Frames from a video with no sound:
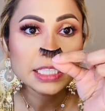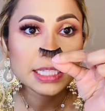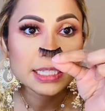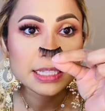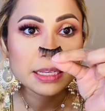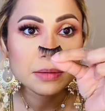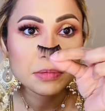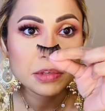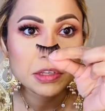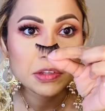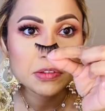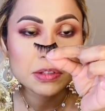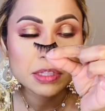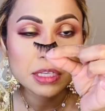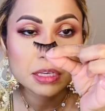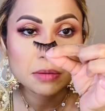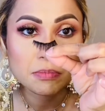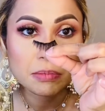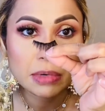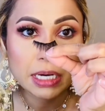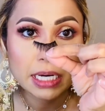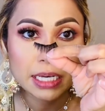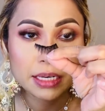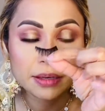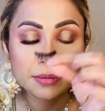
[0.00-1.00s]
I'm using
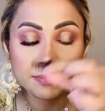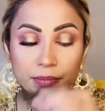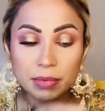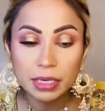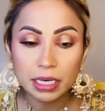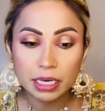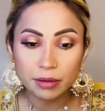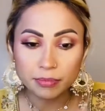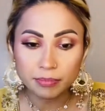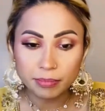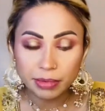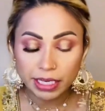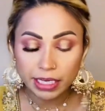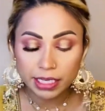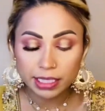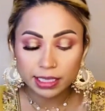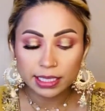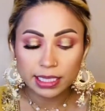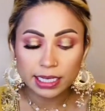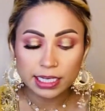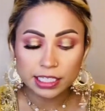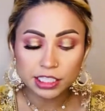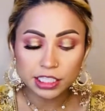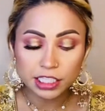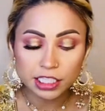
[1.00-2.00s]
my mink
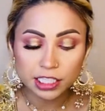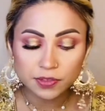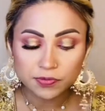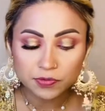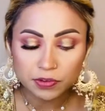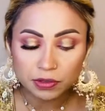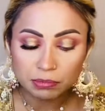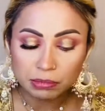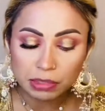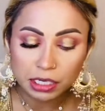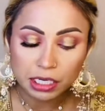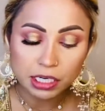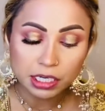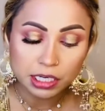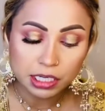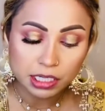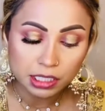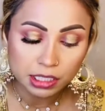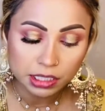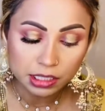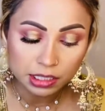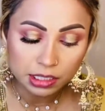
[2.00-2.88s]
lashes from Arden.